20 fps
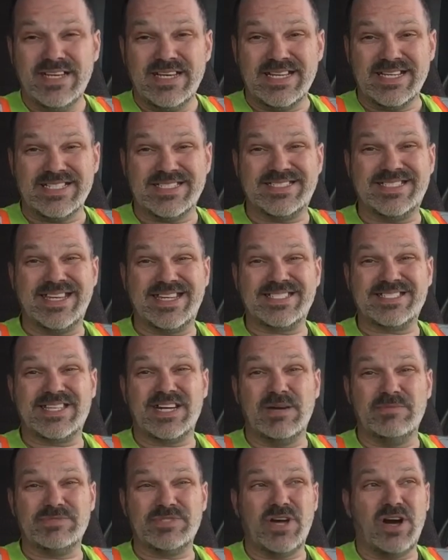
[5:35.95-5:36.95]
because 6
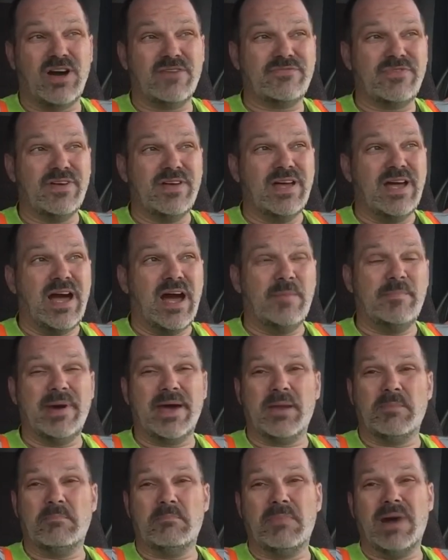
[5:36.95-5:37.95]
comes off
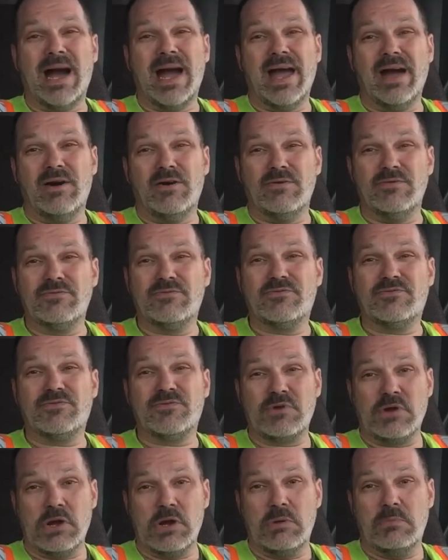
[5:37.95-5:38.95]
about a mile
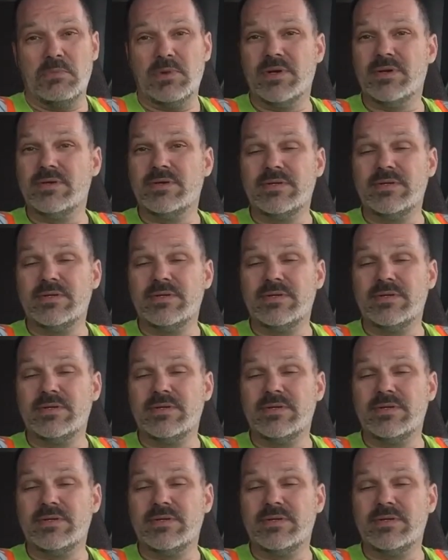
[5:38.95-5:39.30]
from